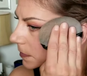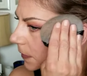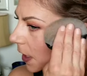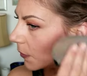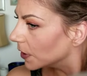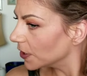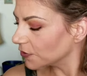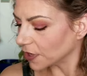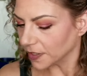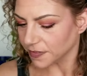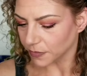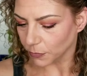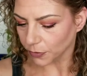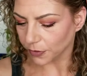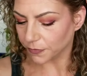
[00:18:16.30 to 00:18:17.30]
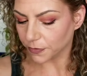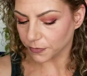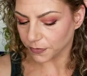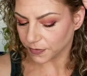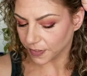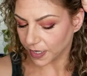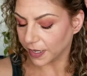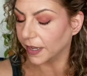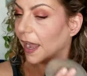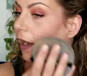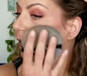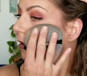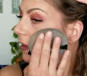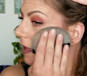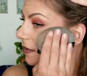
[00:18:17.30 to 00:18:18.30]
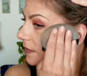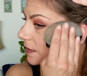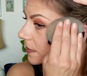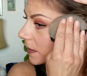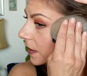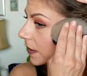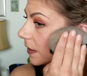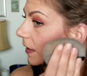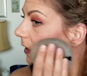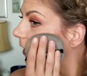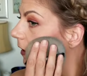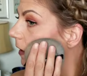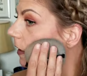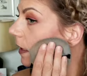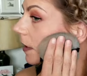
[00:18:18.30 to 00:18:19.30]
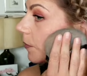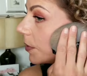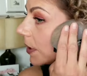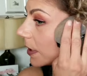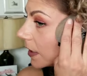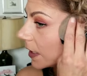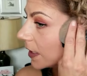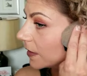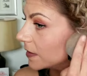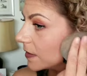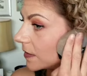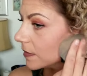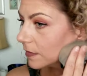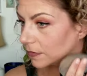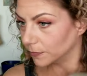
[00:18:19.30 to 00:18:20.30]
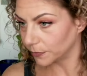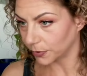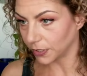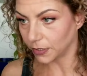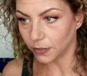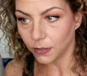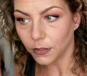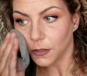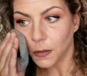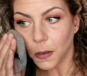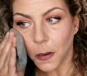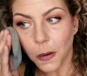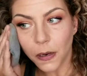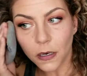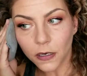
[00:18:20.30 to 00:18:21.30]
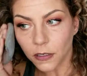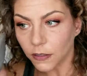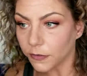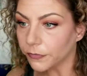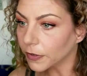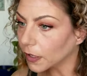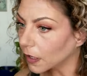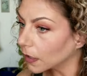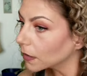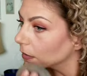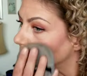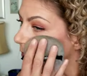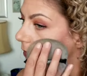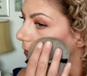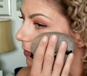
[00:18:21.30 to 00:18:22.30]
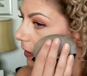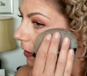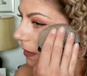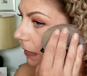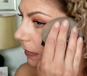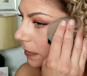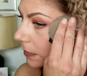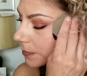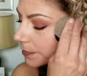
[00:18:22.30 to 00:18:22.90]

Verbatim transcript: I wanna try some more of those uh, Hourglass ambient lights, but in different colors, because I didn't,